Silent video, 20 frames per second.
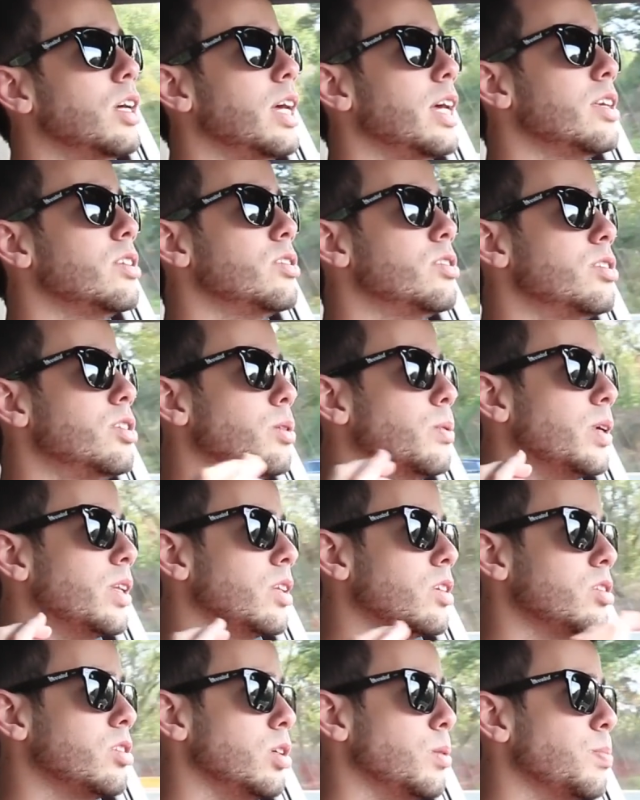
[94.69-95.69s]
is doing
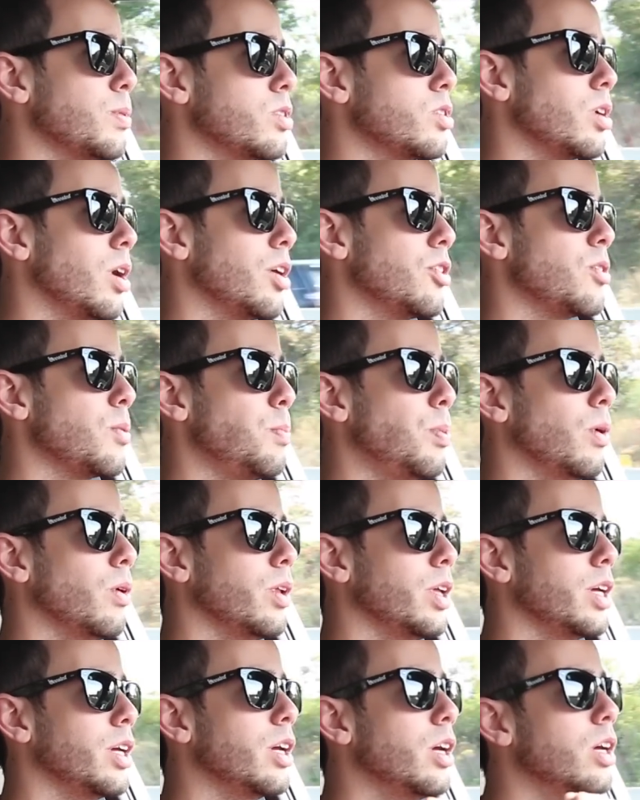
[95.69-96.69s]
the supercharger
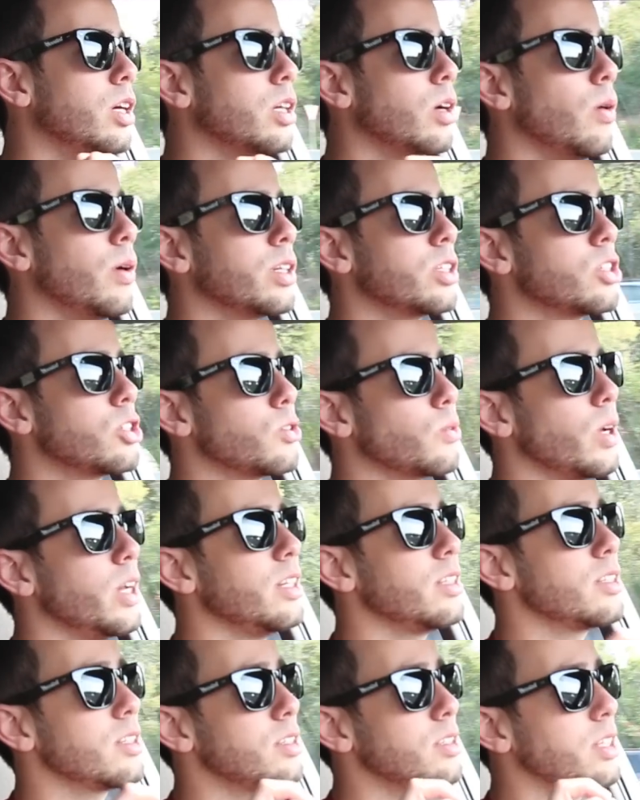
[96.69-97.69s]
pulley, going
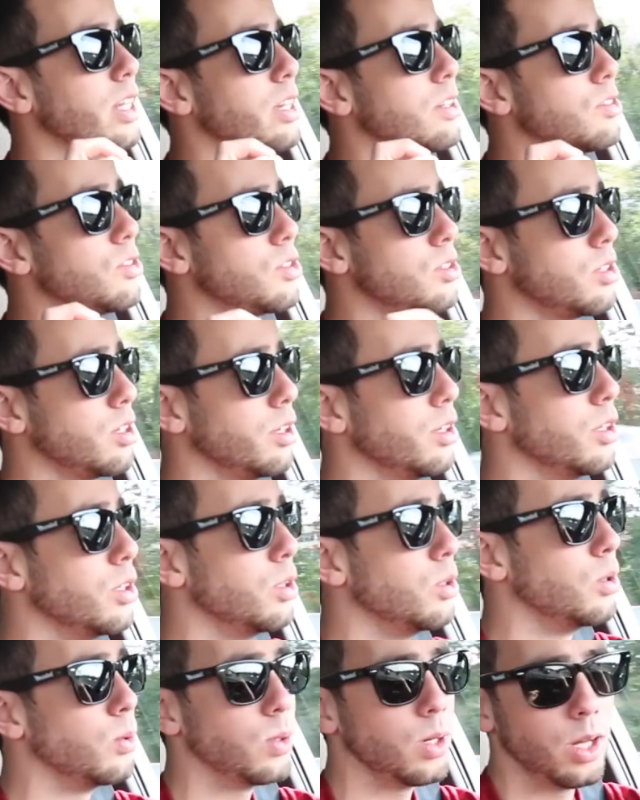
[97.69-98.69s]
straight to stage
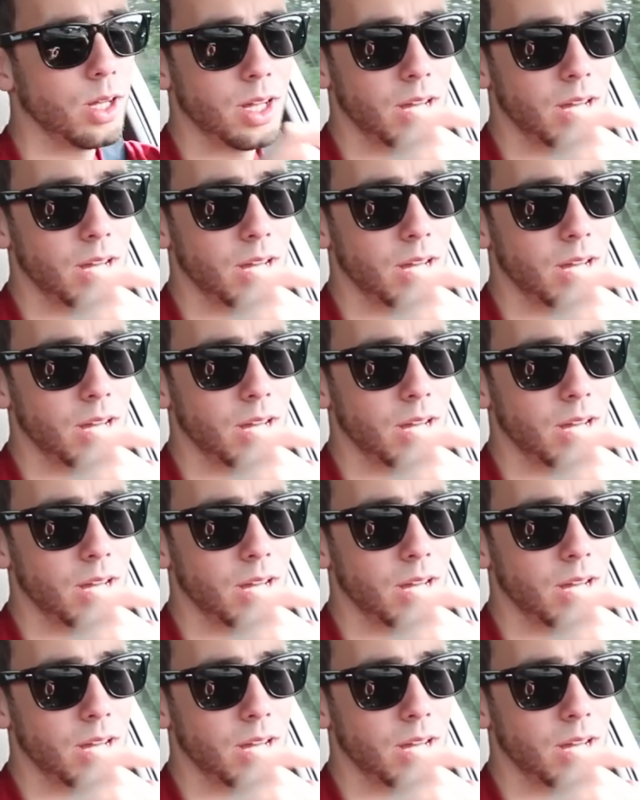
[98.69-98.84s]
2,